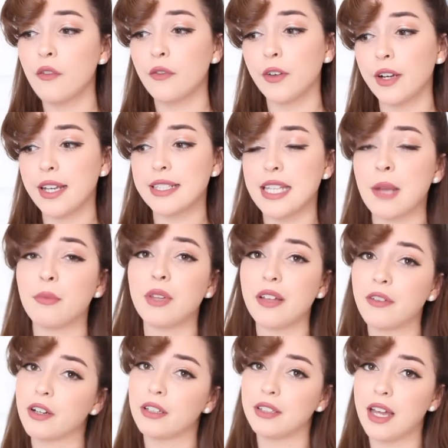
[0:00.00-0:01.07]
For example,
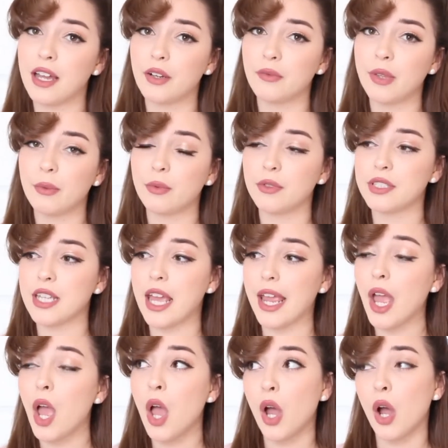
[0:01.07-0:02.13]
I've heard a lot of people
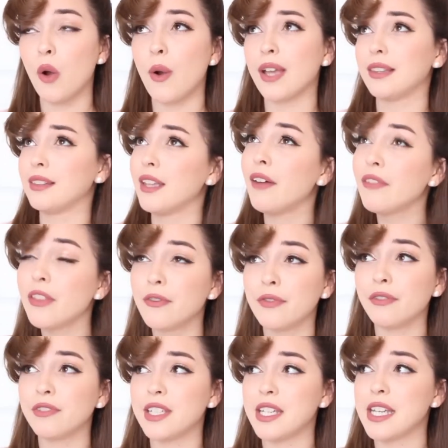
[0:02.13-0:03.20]
say, oh, I love the
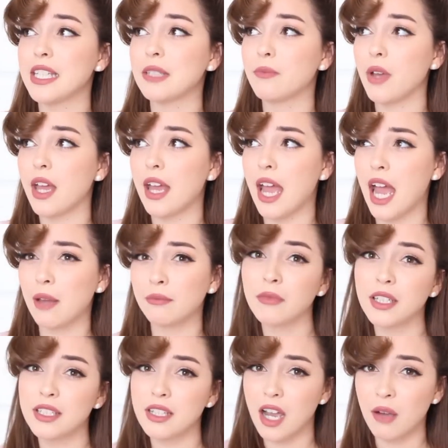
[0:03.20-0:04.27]
50s, but
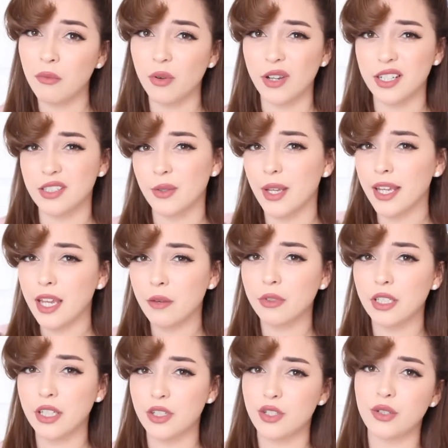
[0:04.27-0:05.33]
I'm a tomboy, so I can't
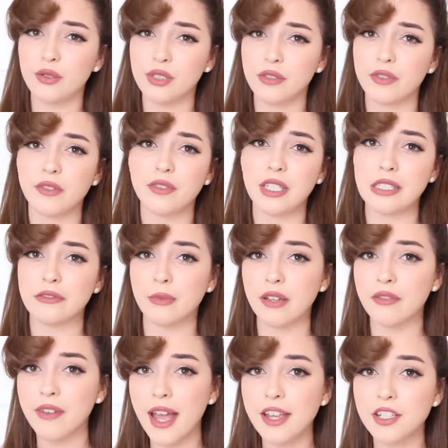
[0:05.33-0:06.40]
really choose the 50s for my
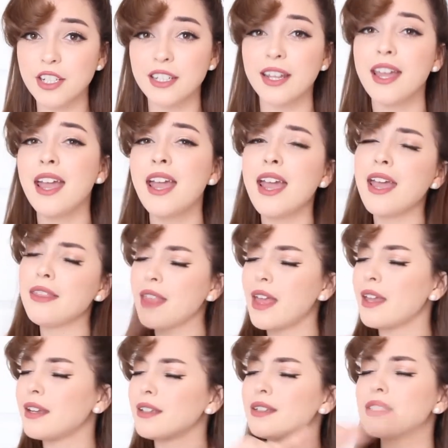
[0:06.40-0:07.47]
fashion. And
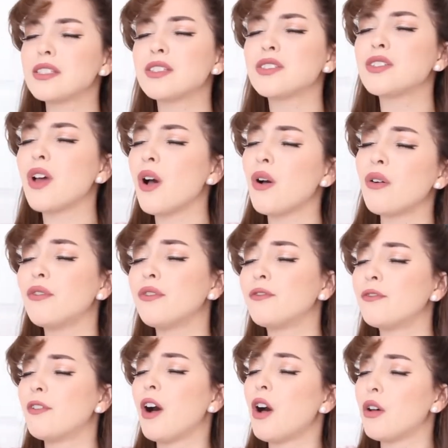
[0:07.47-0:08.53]
that is so
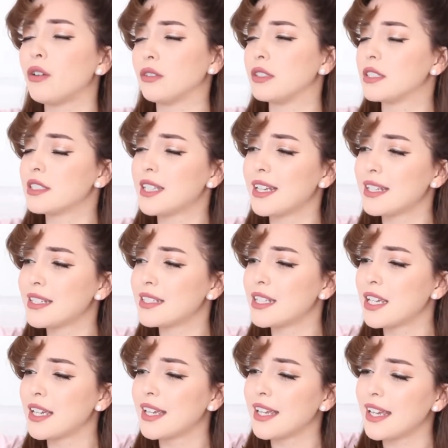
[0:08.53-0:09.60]
false. That
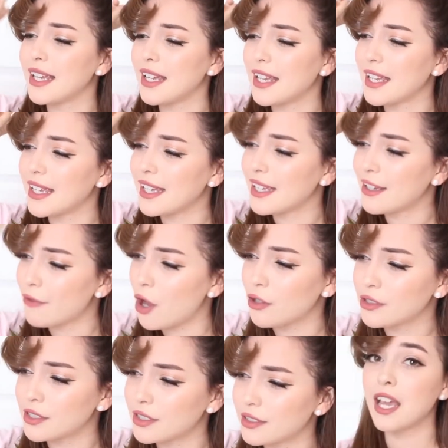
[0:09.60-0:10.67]
is
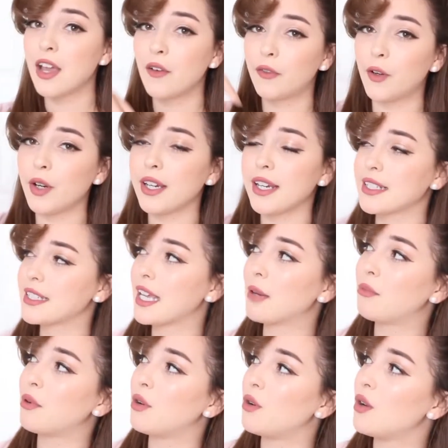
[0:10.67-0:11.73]
false. For
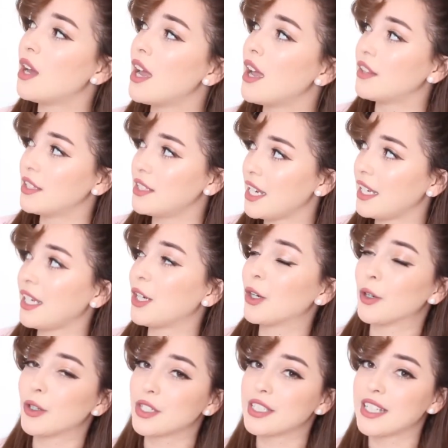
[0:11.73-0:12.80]
example, the teddy
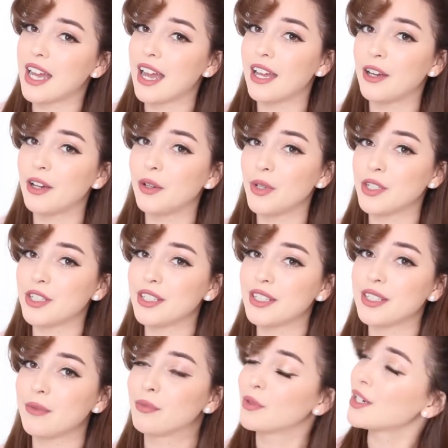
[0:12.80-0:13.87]
girl style, which
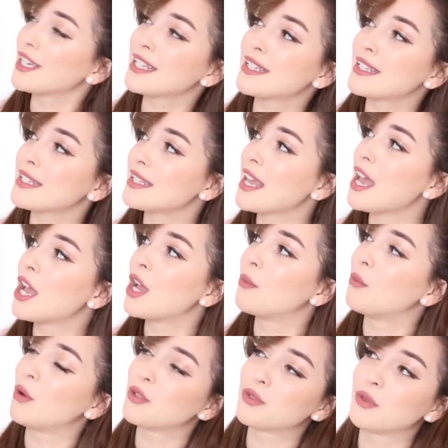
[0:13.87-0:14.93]
is Britain's
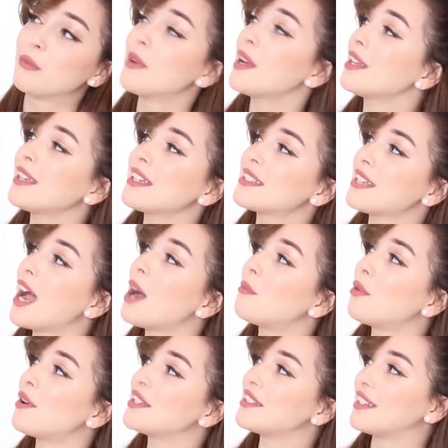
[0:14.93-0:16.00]
most rebellious
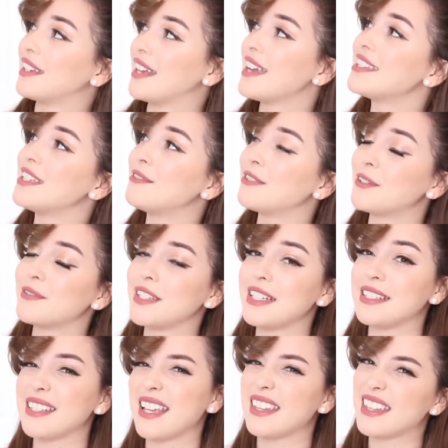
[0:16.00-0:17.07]
tomboys of the
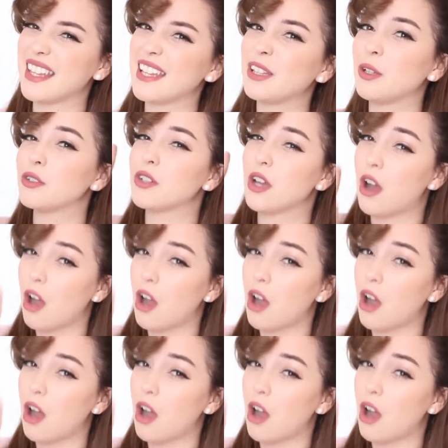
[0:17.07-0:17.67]
1950s, and they looked